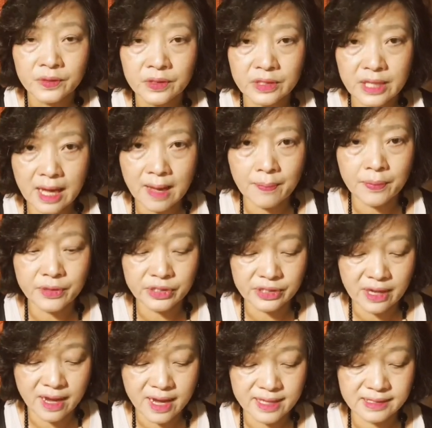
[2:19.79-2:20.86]
the
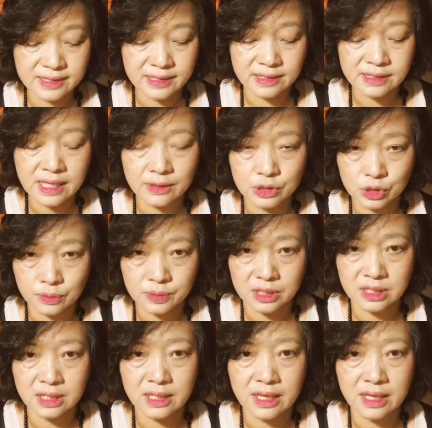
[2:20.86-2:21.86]
apprentices adopt